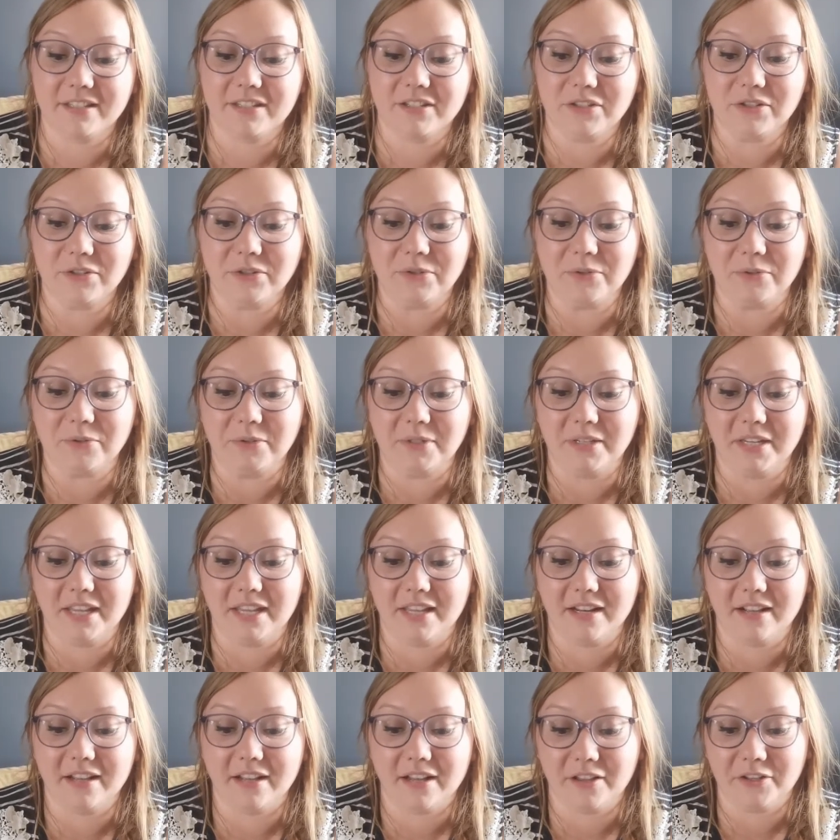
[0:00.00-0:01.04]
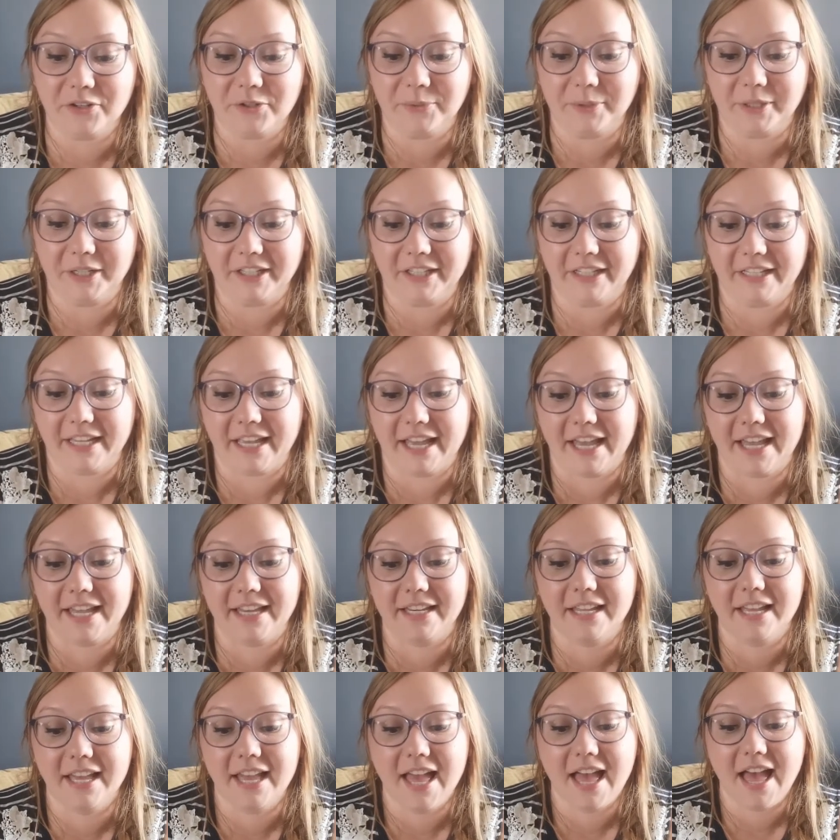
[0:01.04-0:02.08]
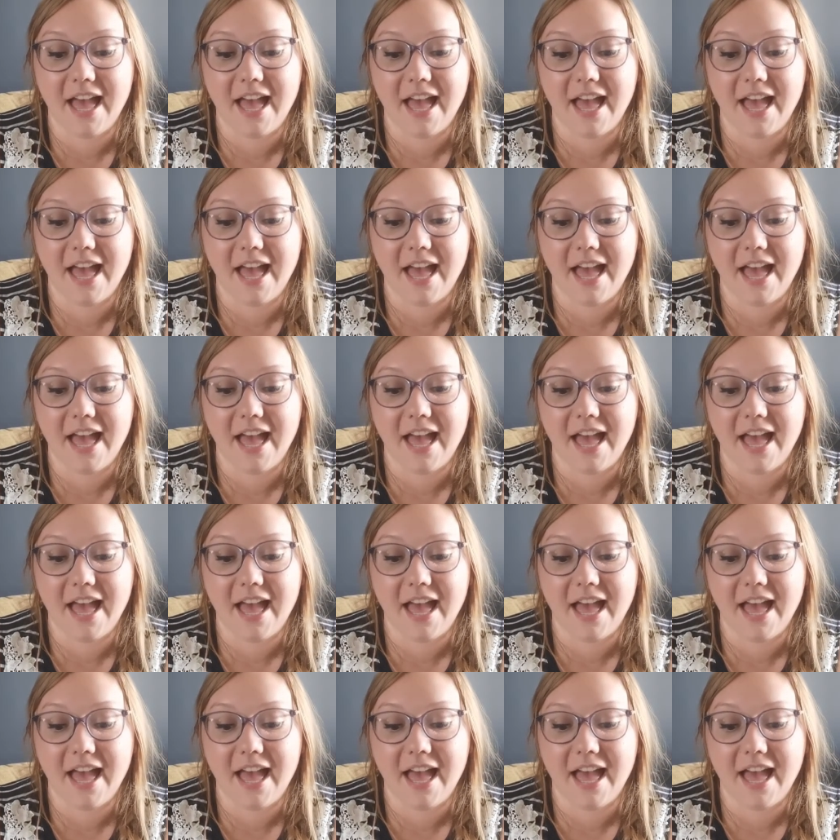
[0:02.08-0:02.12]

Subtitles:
to knit color work again,